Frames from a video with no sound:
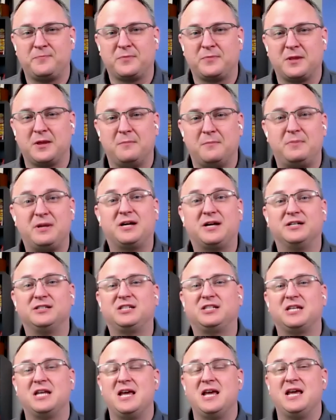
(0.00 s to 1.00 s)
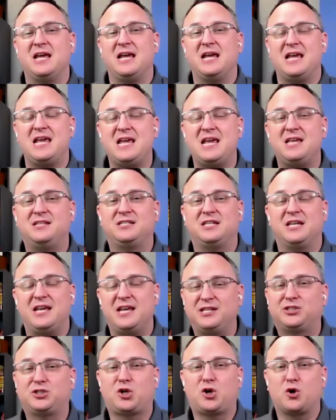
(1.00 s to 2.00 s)
because
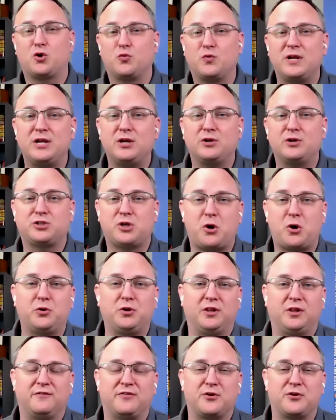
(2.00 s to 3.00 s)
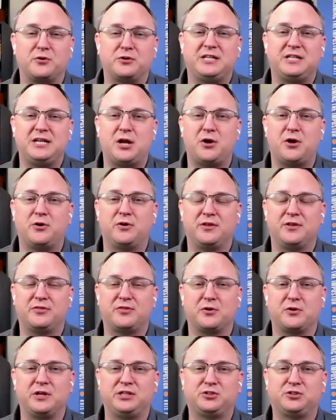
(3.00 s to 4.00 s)
his career total of
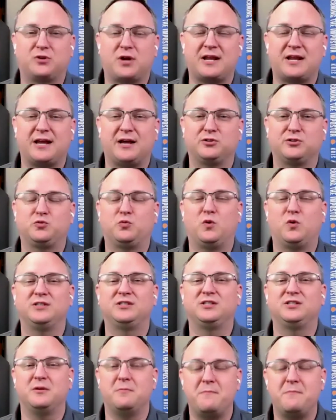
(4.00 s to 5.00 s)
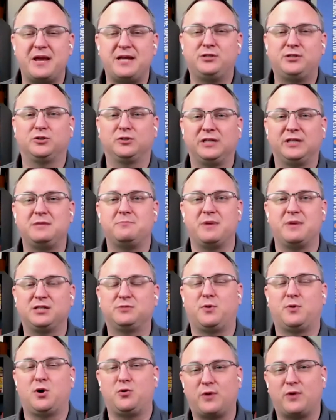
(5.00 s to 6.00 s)
1,330 strikeouts was the Major League
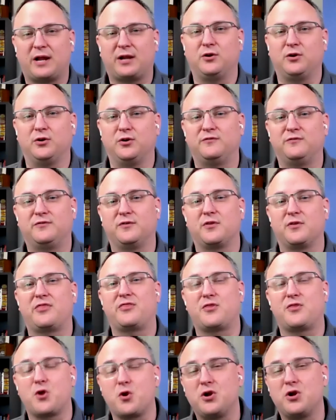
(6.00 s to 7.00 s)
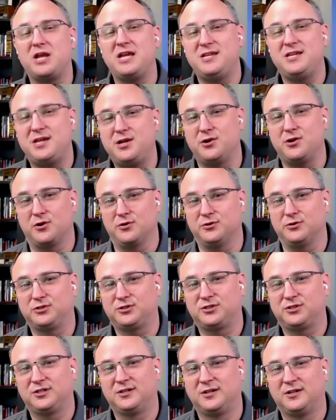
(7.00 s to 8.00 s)
Baseball record for 30
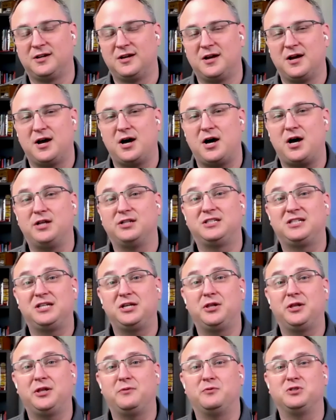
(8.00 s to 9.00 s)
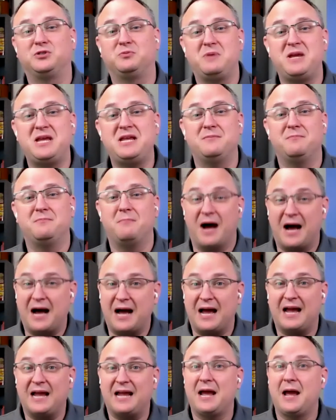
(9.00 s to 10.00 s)
years until it was beaten
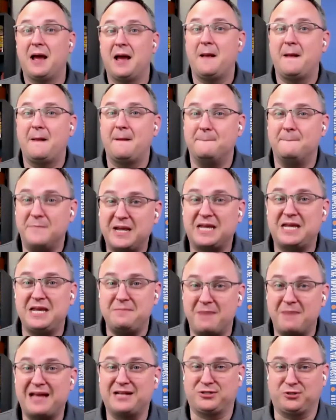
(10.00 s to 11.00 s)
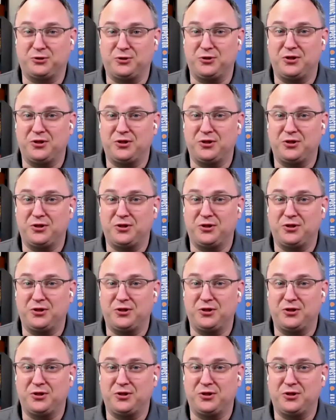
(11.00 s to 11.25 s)
by Mickey Mantle.